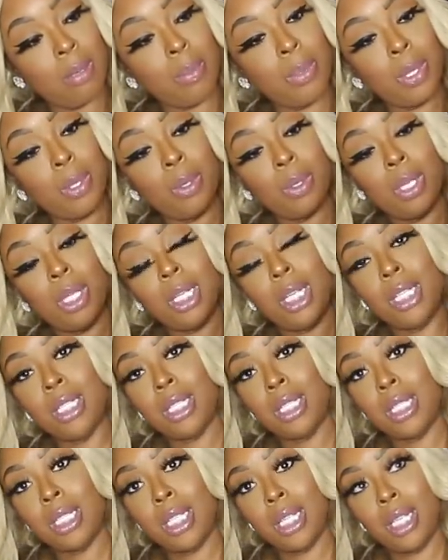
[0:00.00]
And
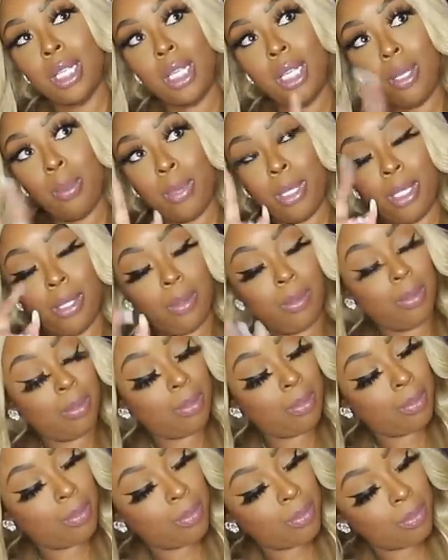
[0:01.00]
this is the MM.
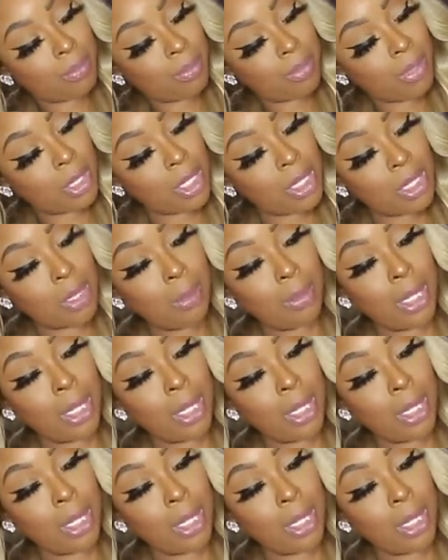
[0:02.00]
That's the